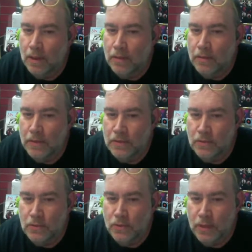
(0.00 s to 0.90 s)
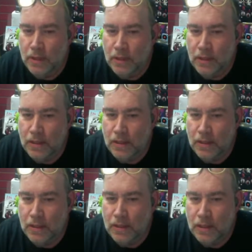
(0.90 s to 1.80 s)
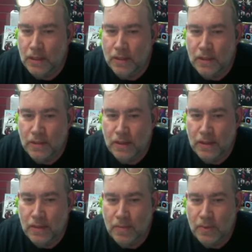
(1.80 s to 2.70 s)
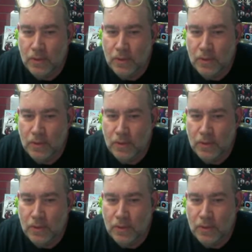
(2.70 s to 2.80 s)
I don't think she was credited at the time,